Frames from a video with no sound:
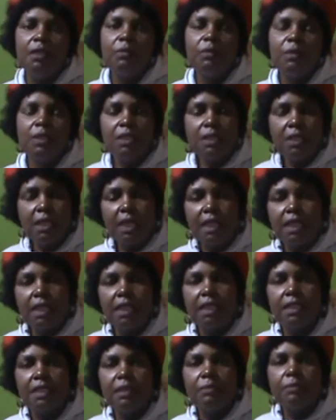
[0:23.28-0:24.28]
please like
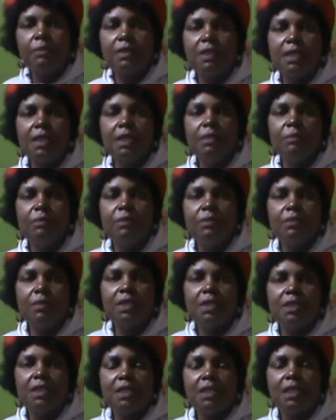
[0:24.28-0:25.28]
and subscribe to
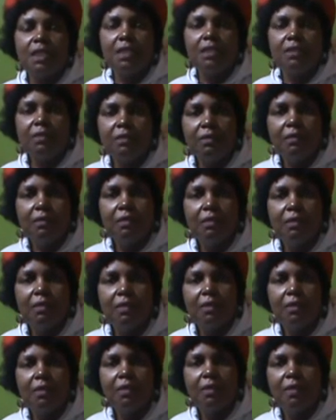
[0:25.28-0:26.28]
this channel
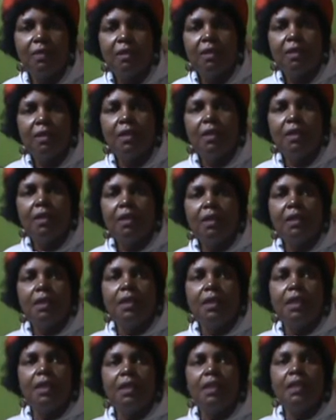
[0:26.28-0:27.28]

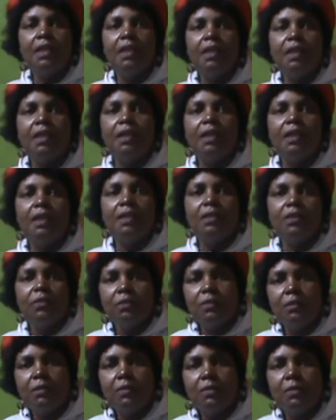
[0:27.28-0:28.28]
and uh,
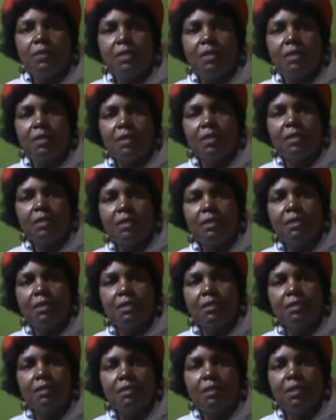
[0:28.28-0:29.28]
use
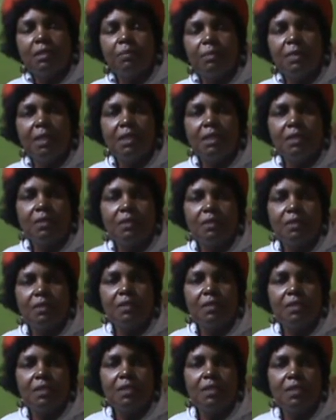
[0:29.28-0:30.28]
all the
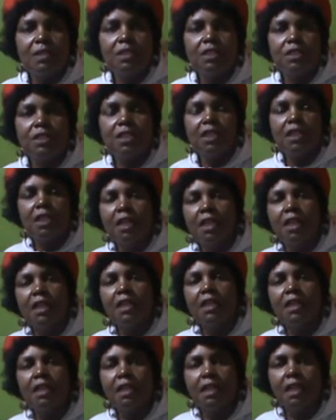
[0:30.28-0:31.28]
buttons
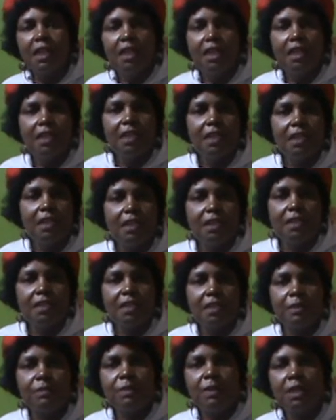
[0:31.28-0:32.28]
share like
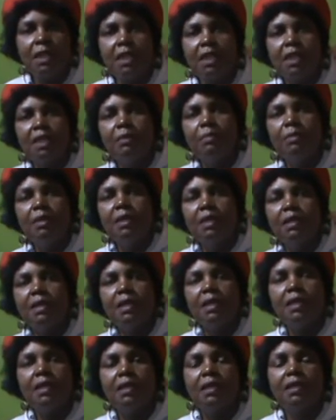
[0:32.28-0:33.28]
subscribe and
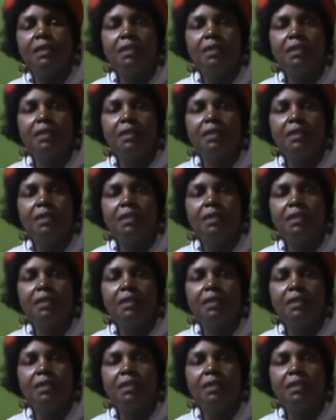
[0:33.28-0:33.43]
uh,